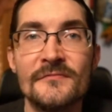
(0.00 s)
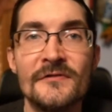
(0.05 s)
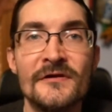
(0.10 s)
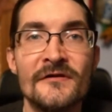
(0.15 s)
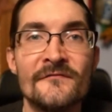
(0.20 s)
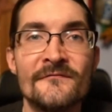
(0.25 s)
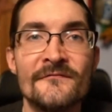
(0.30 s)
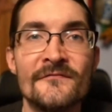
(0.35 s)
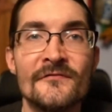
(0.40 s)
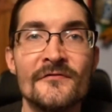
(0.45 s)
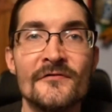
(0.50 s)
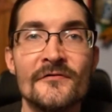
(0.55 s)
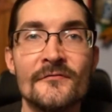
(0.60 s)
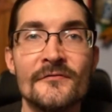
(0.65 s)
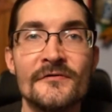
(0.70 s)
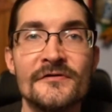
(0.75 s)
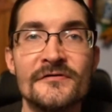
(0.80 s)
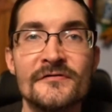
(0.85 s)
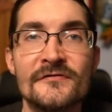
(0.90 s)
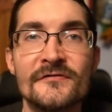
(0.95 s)
If you're a
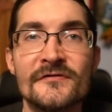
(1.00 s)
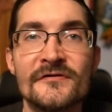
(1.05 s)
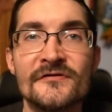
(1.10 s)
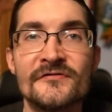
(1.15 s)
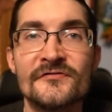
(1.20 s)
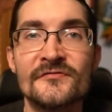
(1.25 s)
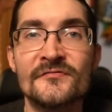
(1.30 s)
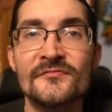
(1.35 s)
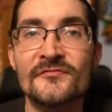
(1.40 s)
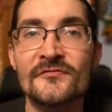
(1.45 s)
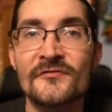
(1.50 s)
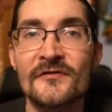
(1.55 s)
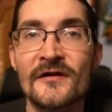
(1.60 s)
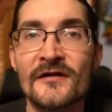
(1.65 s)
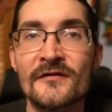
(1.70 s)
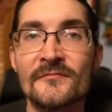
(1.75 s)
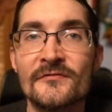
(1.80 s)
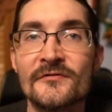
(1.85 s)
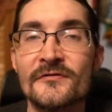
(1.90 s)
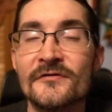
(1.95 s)
returning
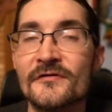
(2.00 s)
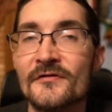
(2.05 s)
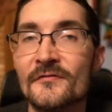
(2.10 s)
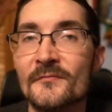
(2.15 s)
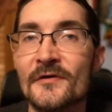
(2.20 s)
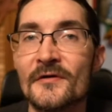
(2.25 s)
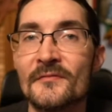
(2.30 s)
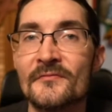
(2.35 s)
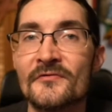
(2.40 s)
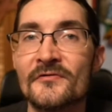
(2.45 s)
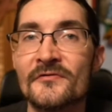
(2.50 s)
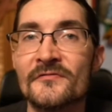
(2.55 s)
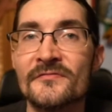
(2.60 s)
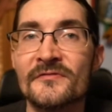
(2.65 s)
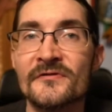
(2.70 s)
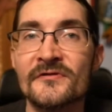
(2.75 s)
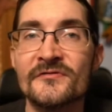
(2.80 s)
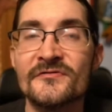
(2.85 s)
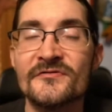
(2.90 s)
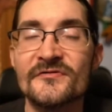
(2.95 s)
subscriber and a member of the
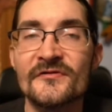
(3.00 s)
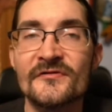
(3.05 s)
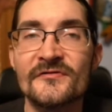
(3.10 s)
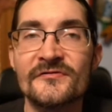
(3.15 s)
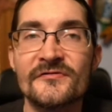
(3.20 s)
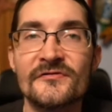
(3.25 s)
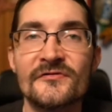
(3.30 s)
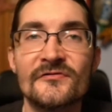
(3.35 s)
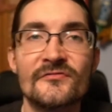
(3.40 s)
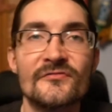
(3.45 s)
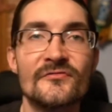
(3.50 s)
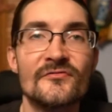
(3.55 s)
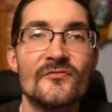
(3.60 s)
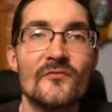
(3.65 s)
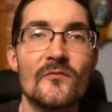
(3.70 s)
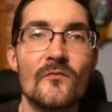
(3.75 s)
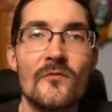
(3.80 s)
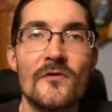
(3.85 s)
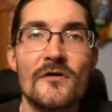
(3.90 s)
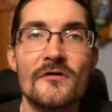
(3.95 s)
consulting Crüe,
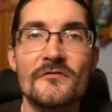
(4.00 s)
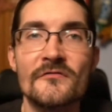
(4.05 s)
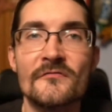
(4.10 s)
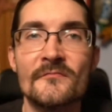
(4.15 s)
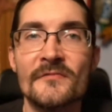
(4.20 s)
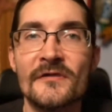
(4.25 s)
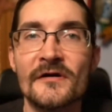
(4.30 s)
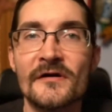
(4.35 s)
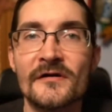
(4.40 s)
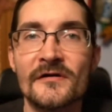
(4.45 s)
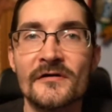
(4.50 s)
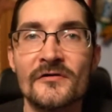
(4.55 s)
welcome back.